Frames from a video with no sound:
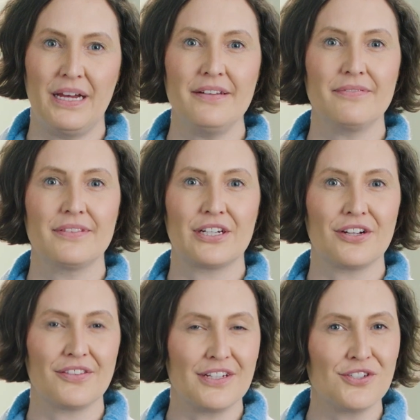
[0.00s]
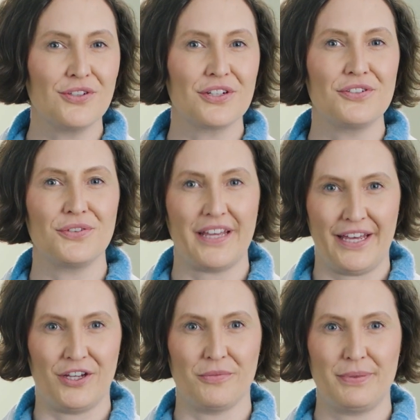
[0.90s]
but there are things you can do to
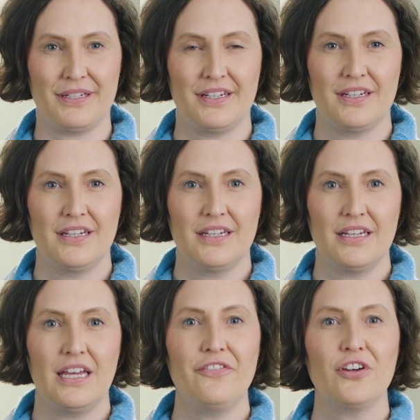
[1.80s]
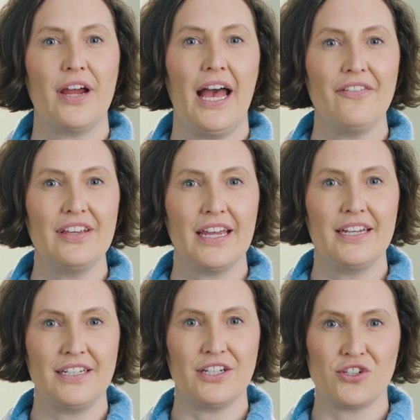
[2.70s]
help. If you're having
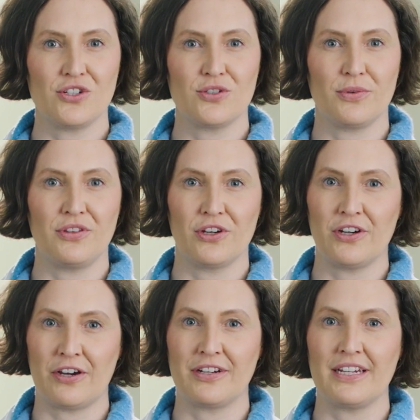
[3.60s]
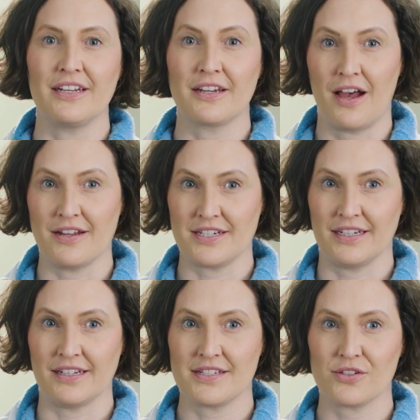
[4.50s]
any issues with urinary
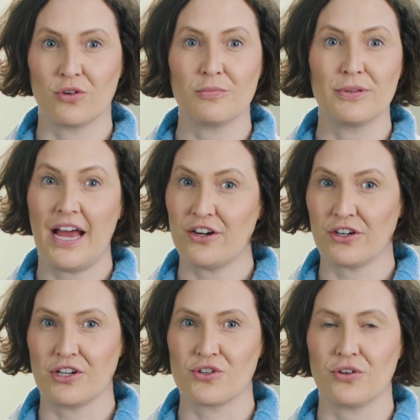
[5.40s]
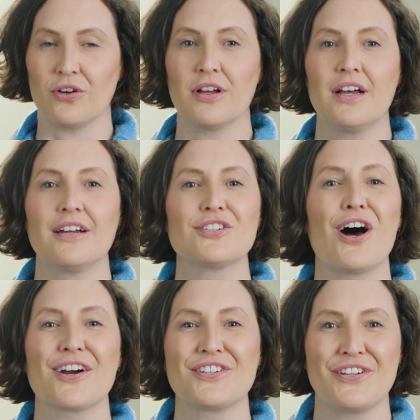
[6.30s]
incontinence or bladder control,
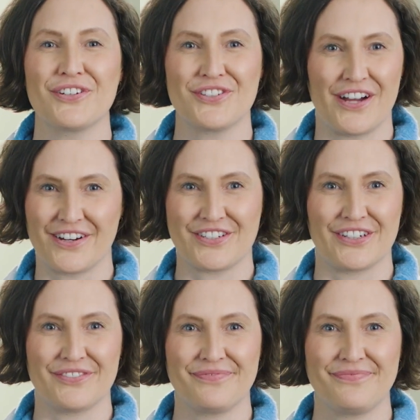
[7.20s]
talk to your doctor.